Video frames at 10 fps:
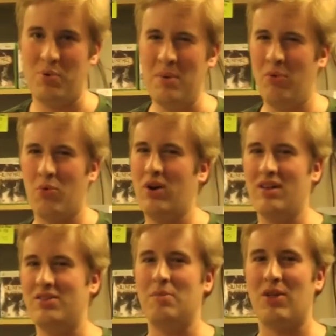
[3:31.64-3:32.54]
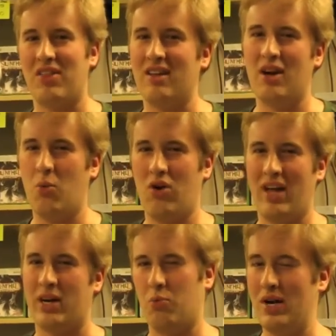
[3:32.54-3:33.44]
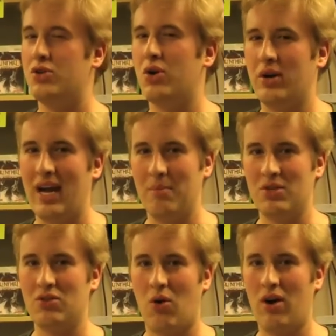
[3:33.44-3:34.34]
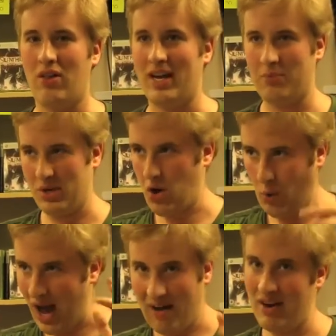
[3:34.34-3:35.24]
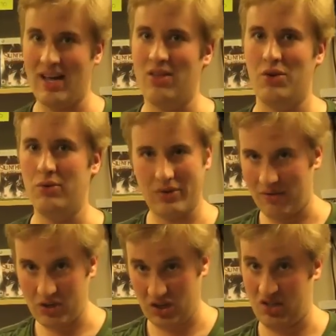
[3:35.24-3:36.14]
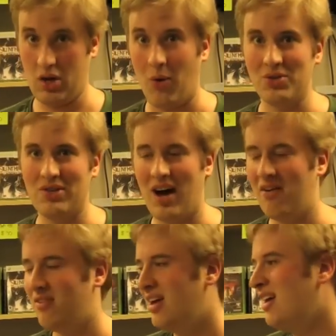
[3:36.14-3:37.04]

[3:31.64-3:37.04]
people really seem to think that we're like a retro game store, like we don't have any of the new stuff, just the old stuff.